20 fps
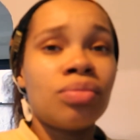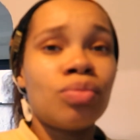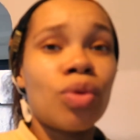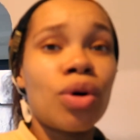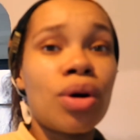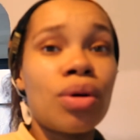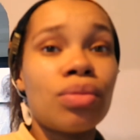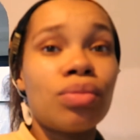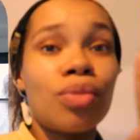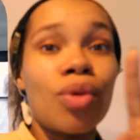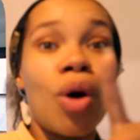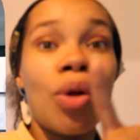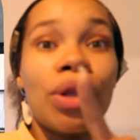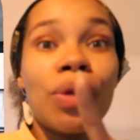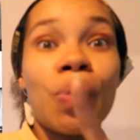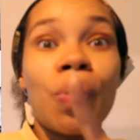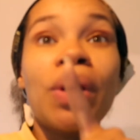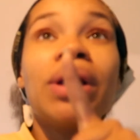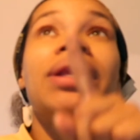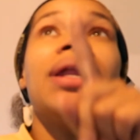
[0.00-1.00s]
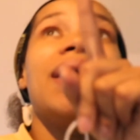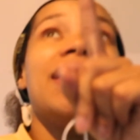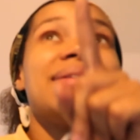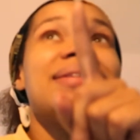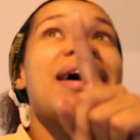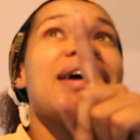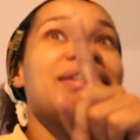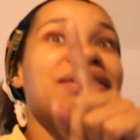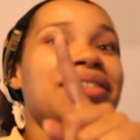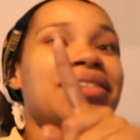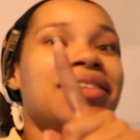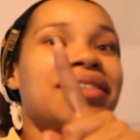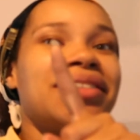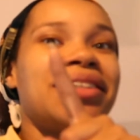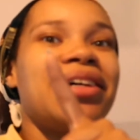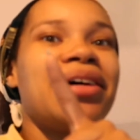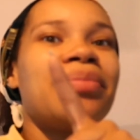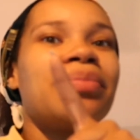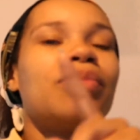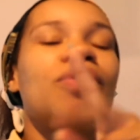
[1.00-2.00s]
Only one light is actually
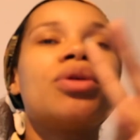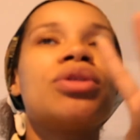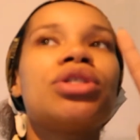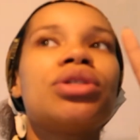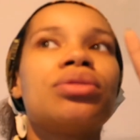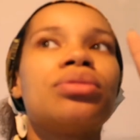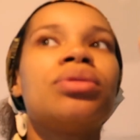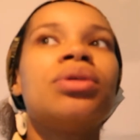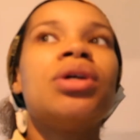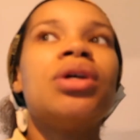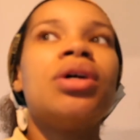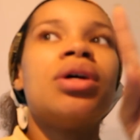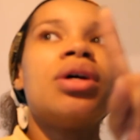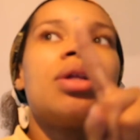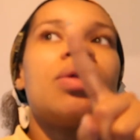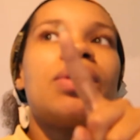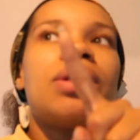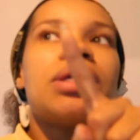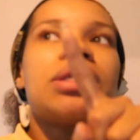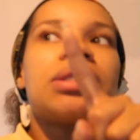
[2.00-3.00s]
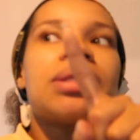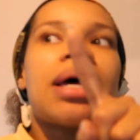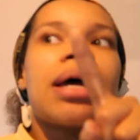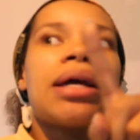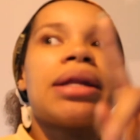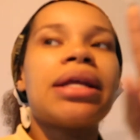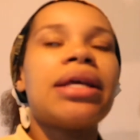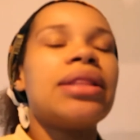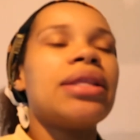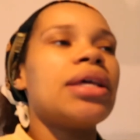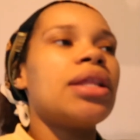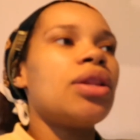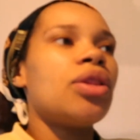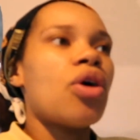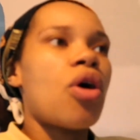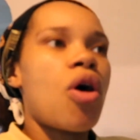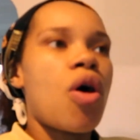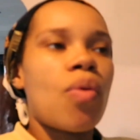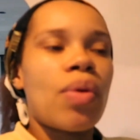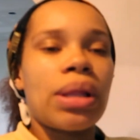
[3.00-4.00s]
hooked up. No, two. This light and then
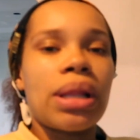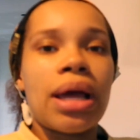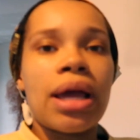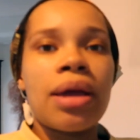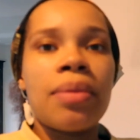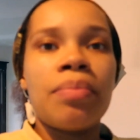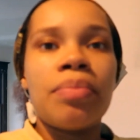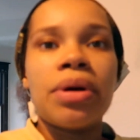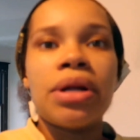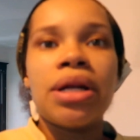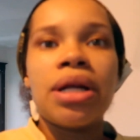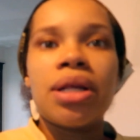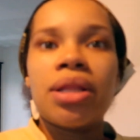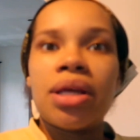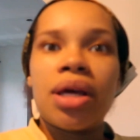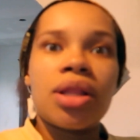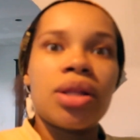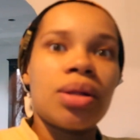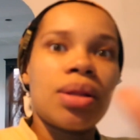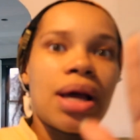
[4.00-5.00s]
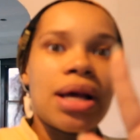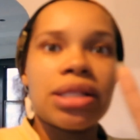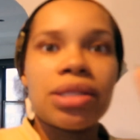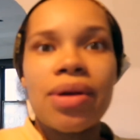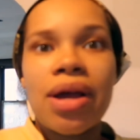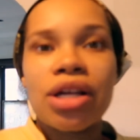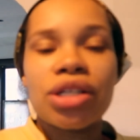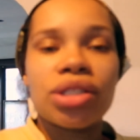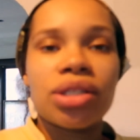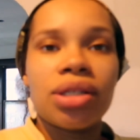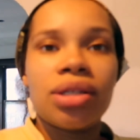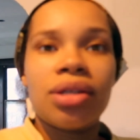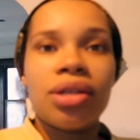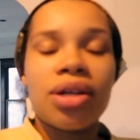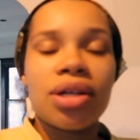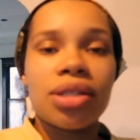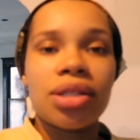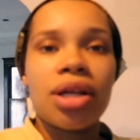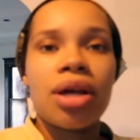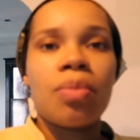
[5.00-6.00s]
the hallway light, but none of the other lights are actually
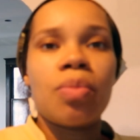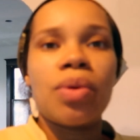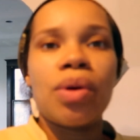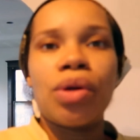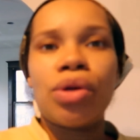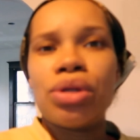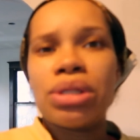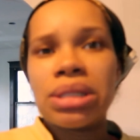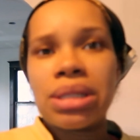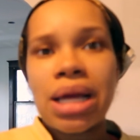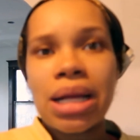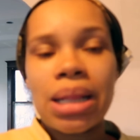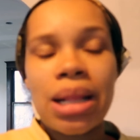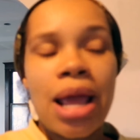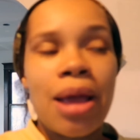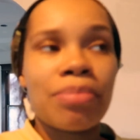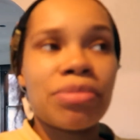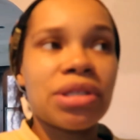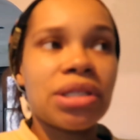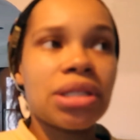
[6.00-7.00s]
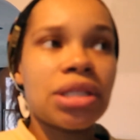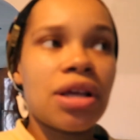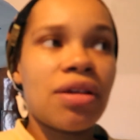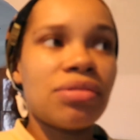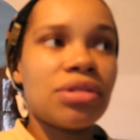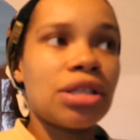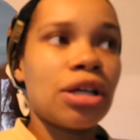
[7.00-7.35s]
hooked up. We're using like lamps and stuff.